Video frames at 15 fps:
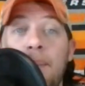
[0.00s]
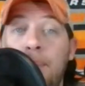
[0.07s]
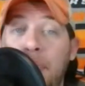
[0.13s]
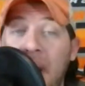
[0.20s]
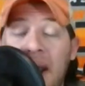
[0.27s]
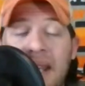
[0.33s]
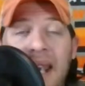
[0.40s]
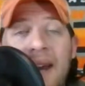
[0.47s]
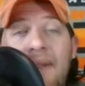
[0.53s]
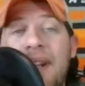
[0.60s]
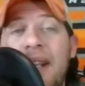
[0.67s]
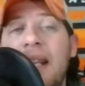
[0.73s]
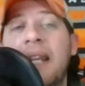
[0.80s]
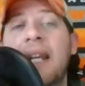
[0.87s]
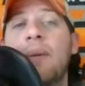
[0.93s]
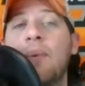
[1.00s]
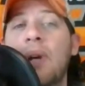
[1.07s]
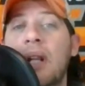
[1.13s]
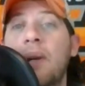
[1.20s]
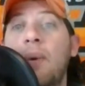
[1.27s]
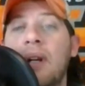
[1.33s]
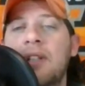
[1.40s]
But evidently he
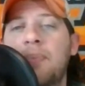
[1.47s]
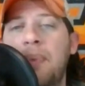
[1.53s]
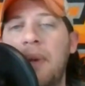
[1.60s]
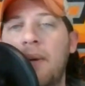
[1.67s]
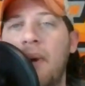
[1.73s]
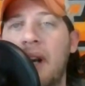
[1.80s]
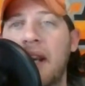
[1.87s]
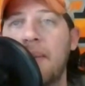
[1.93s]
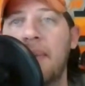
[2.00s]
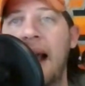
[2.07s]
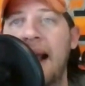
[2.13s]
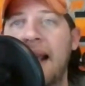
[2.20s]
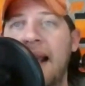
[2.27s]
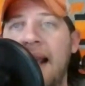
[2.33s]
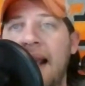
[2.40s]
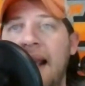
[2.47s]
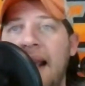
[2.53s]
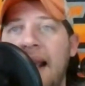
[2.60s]
really wants to play running back, and we